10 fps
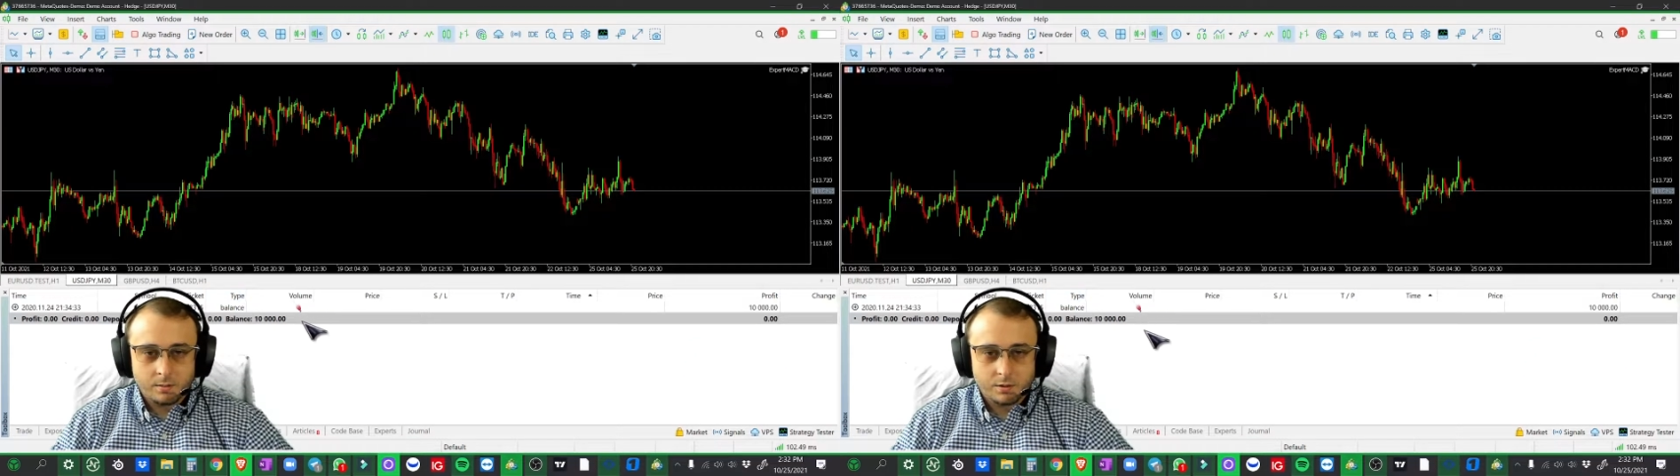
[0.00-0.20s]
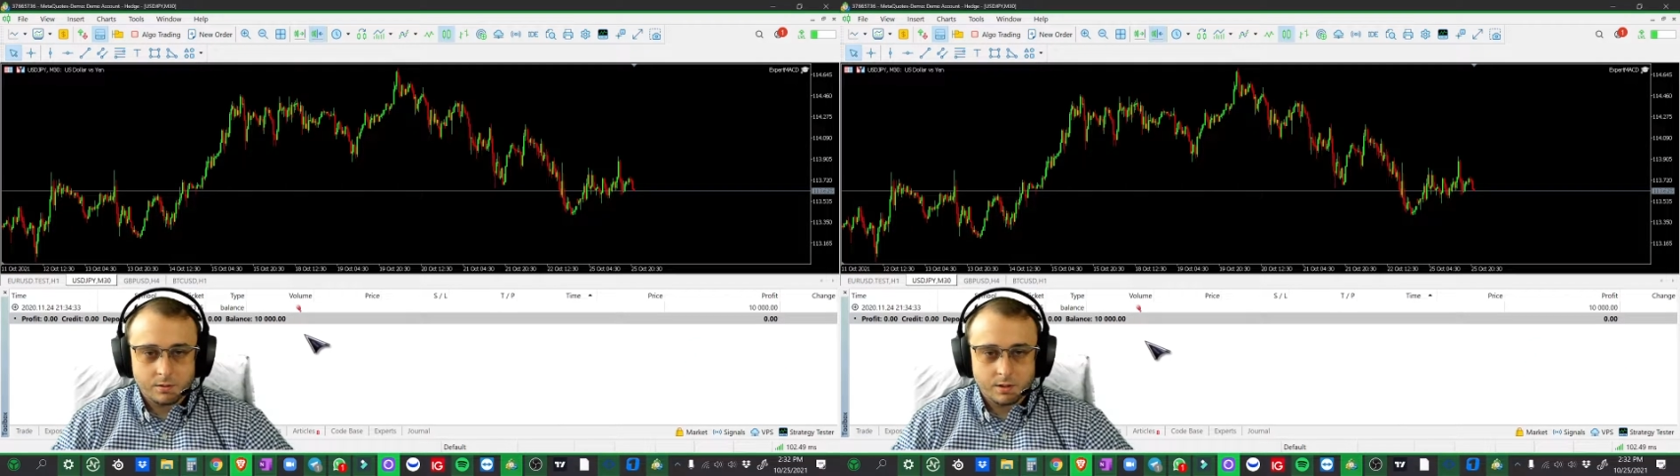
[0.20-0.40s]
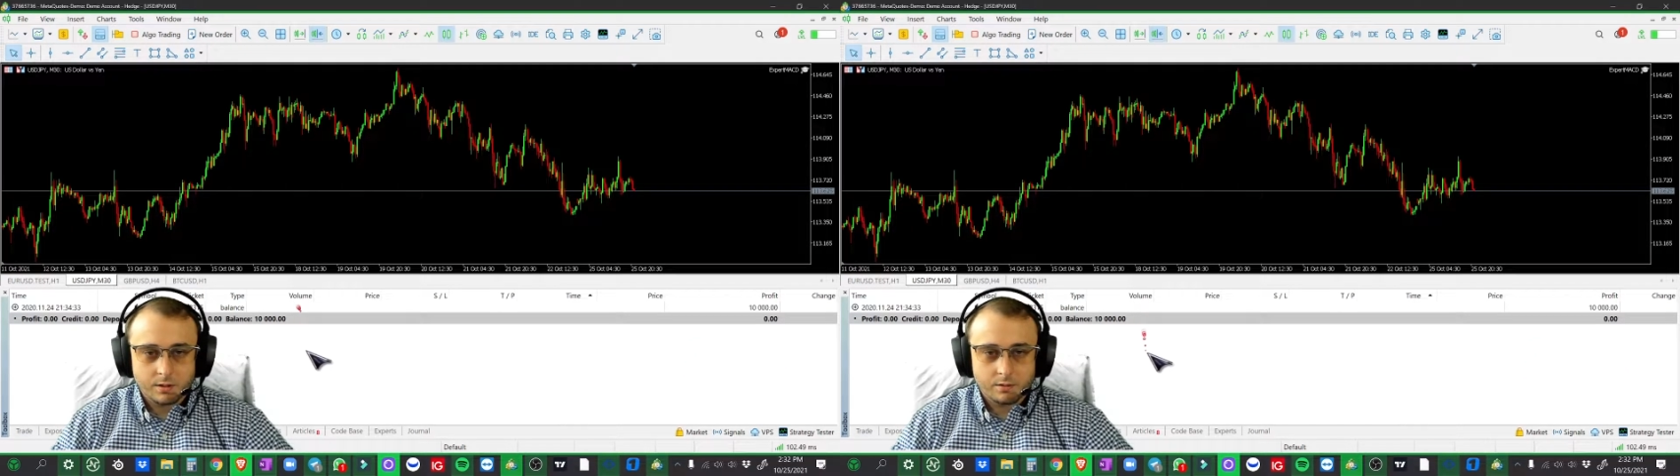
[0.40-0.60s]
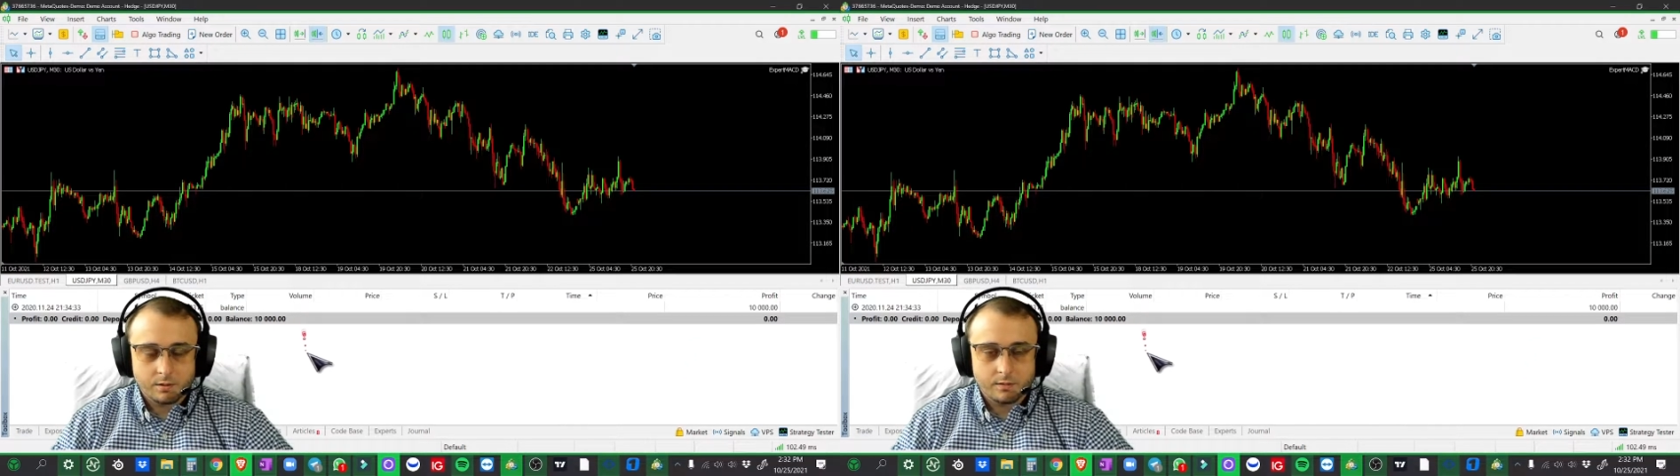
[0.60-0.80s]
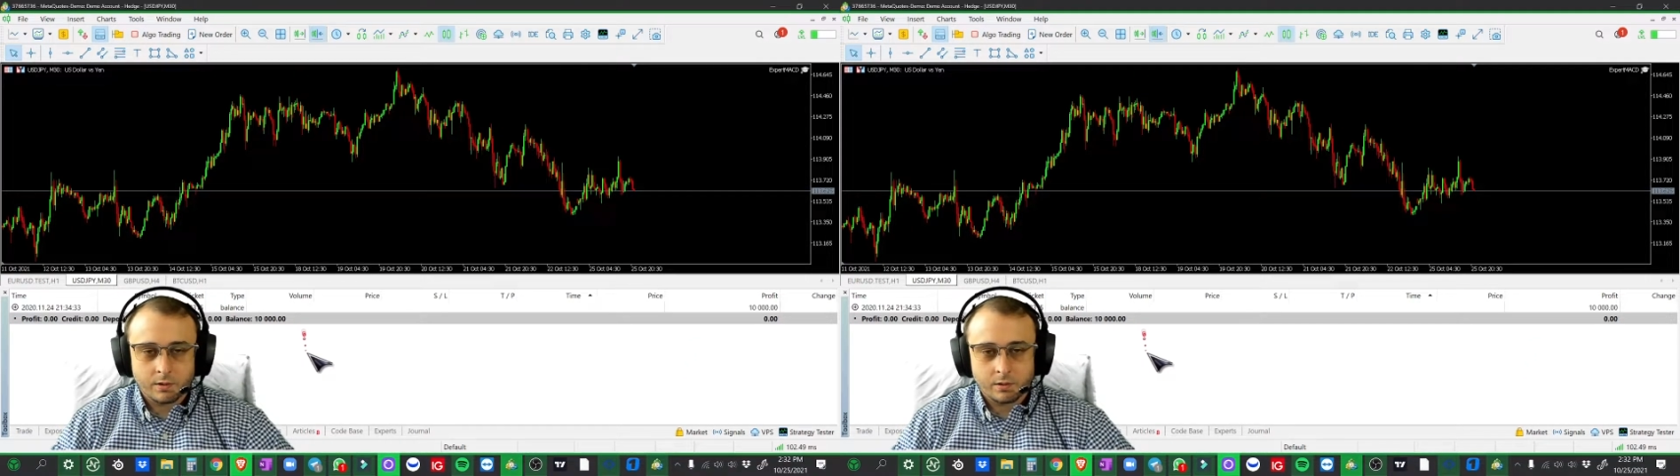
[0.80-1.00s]
shows a
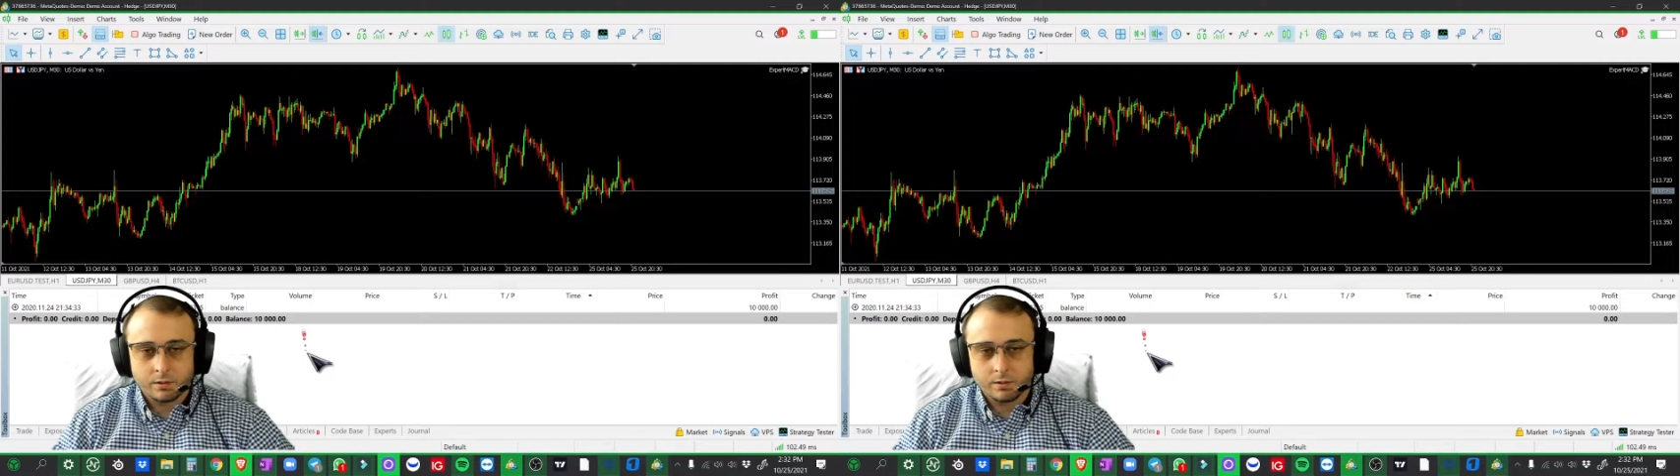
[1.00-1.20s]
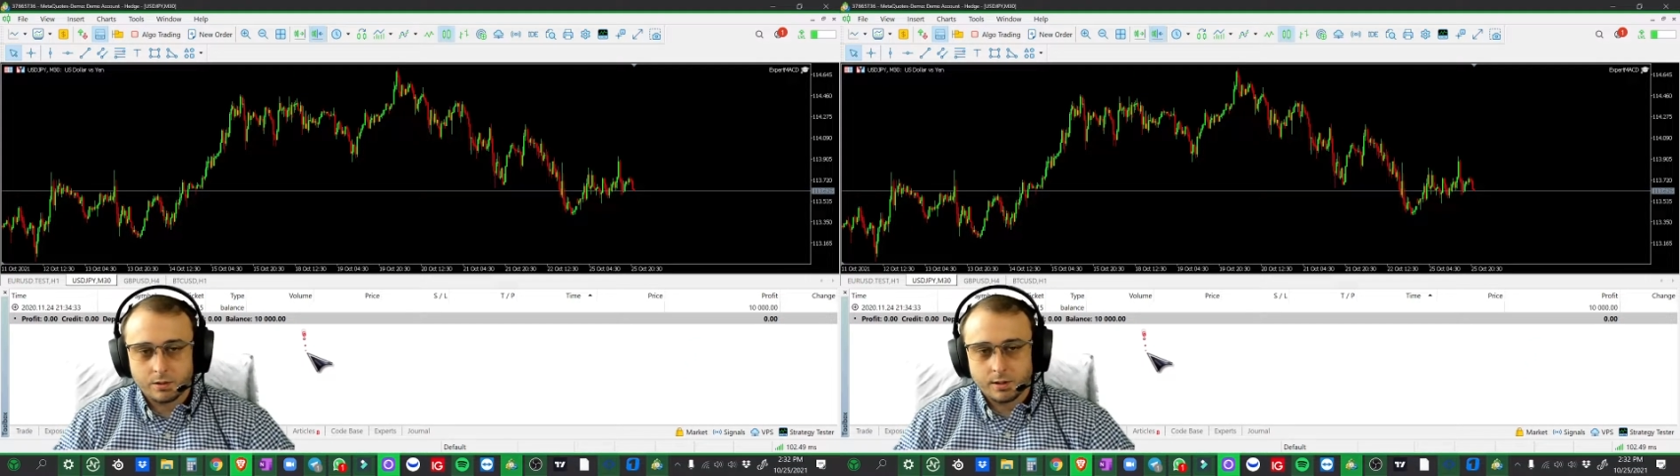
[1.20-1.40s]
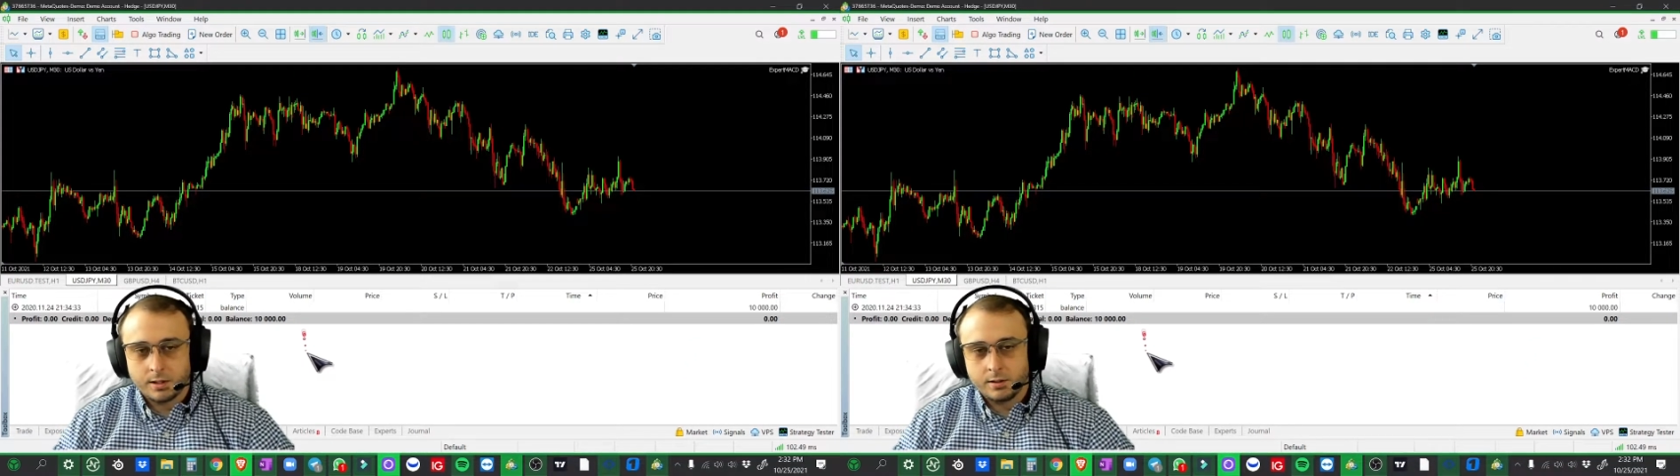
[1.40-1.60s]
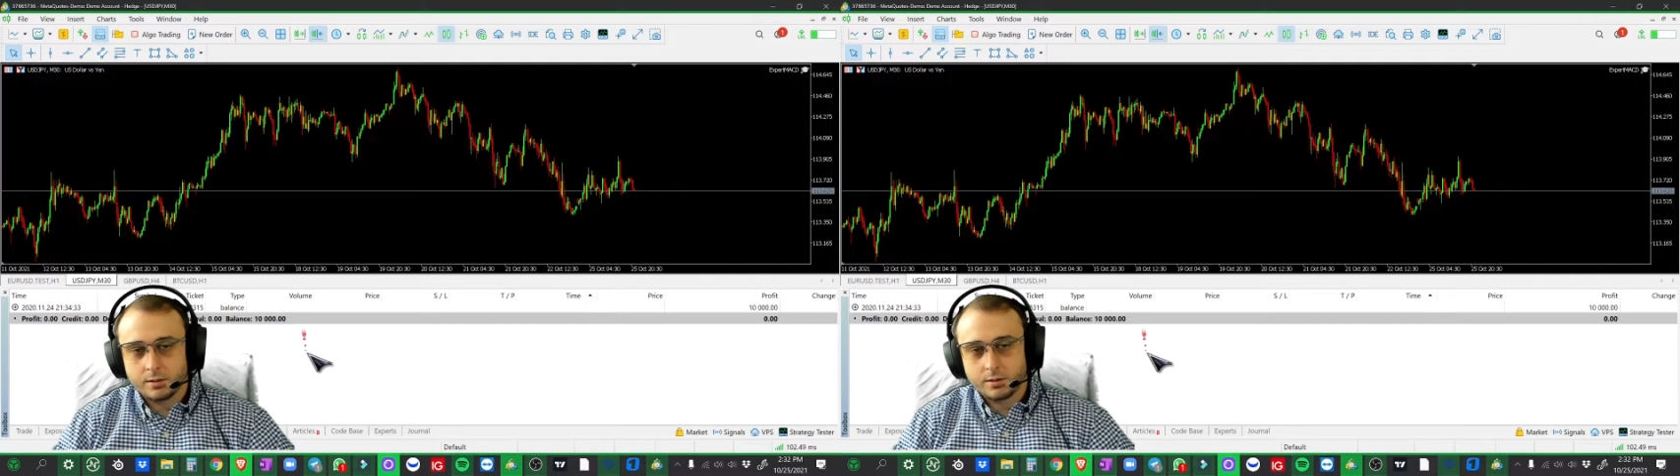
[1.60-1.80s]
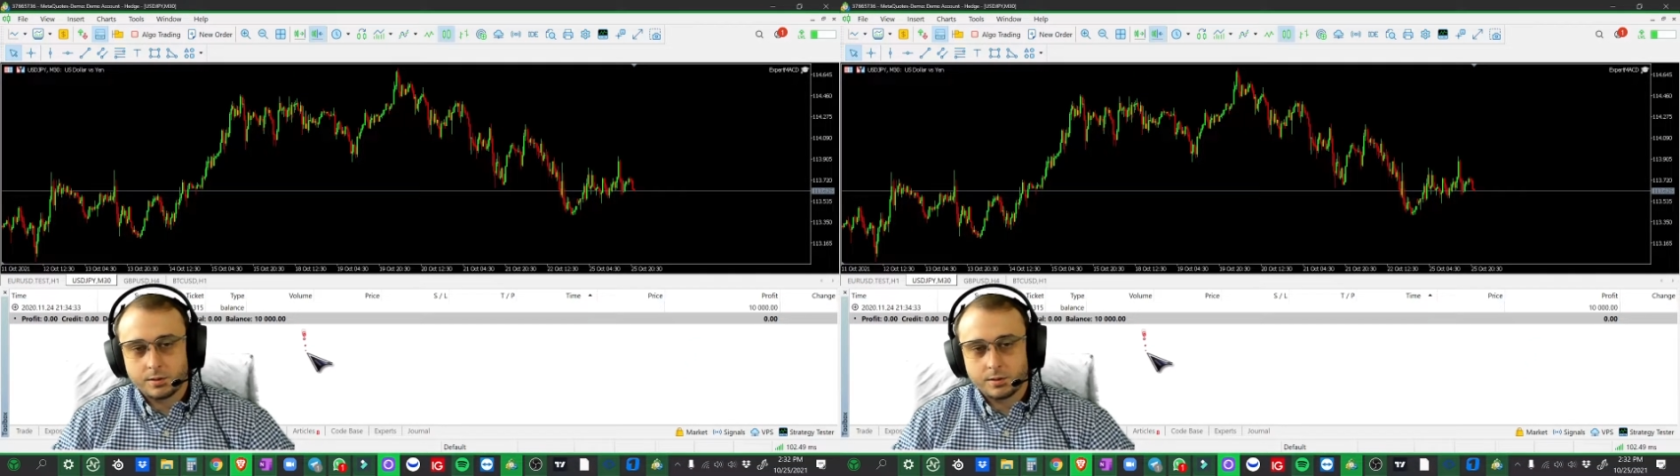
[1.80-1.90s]
history of all your trades as